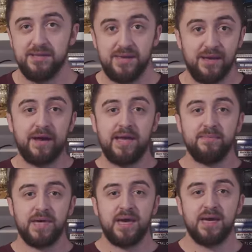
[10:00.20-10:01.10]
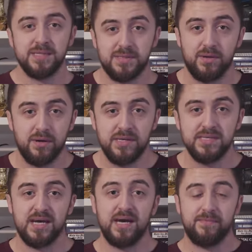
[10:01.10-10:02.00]
and here I am, guys, all
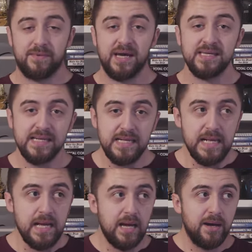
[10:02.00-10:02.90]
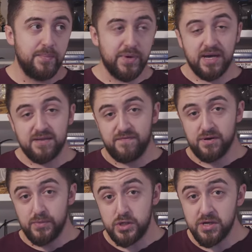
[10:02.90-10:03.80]
in time, right? But
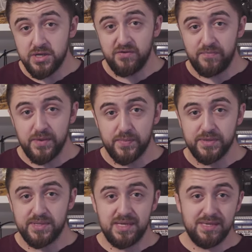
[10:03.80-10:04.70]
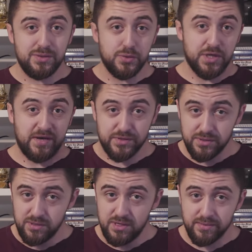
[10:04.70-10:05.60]
for a majority of people, they need to travel
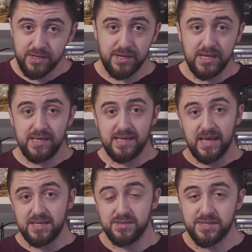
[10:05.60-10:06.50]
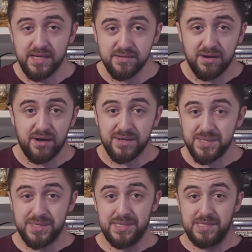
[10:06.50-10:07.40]
to the Nürburgring, get hotel
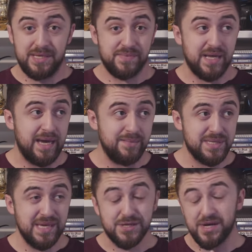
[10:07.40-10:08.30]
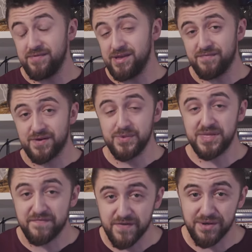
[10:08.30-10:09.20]
costs, sometimes they're traveling from a
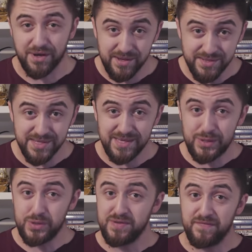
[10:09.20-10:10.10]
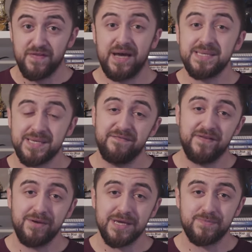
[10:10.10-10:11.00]
different continent, so the flights are
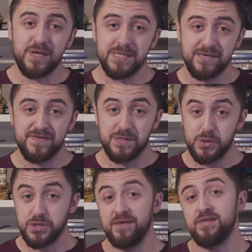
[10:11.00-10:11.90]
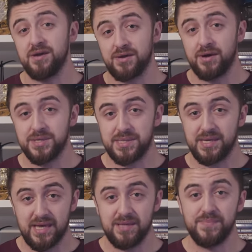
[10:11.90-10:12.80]
very expensive, so traveling costs
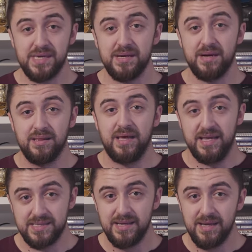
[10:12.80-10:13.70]
can be a lot.